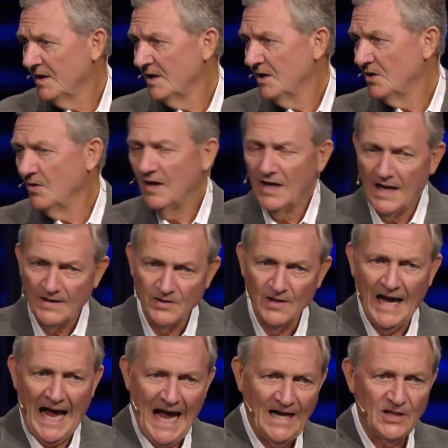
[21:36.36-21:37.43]
Do I
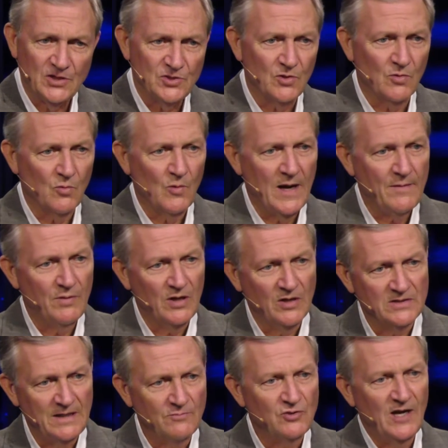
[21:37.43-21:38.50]
act a certain way because
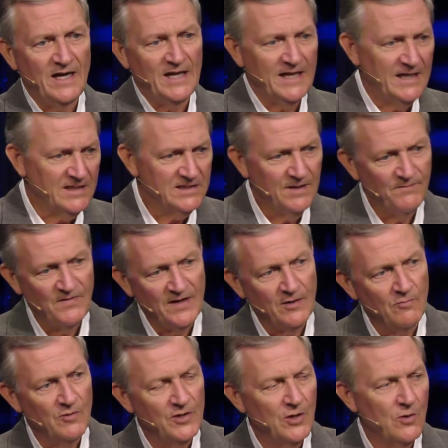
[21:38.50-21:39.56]
I'm trying to get something in
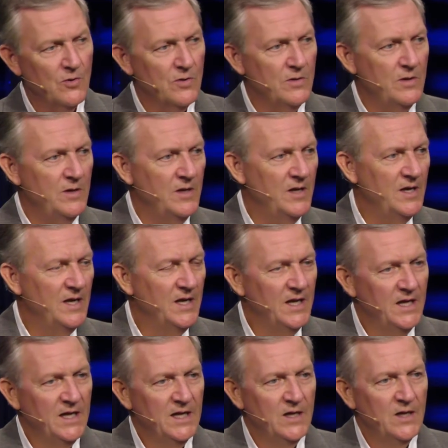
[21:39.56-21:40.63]
return?
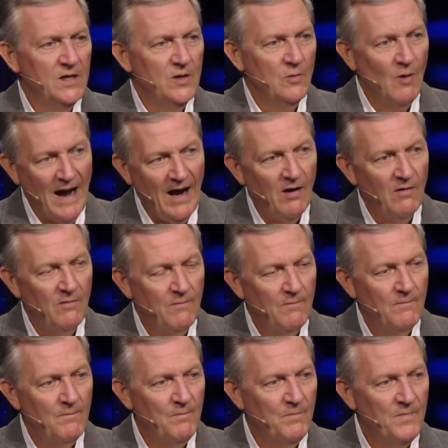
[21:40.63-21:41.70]
Wow.
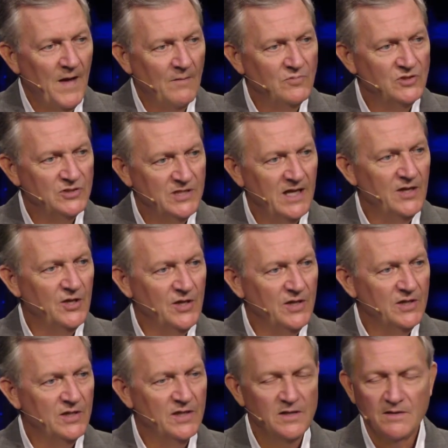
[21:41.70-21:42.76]
I'm just telling you,
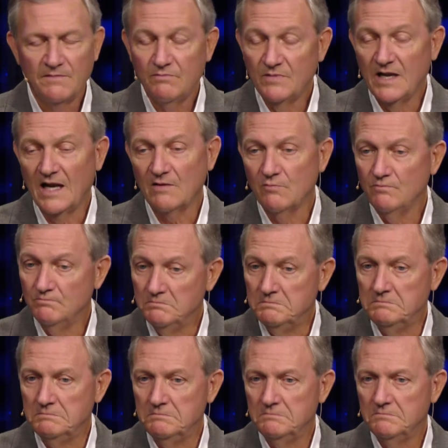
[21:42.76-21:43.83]
it's
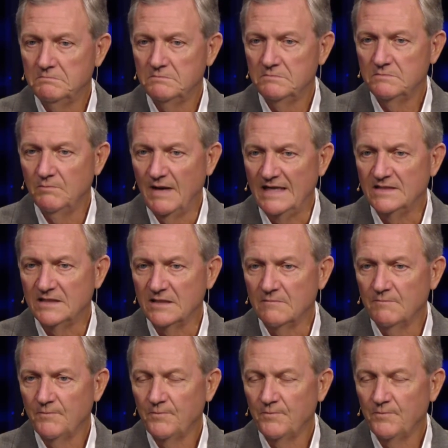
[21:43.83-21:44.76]
amazing.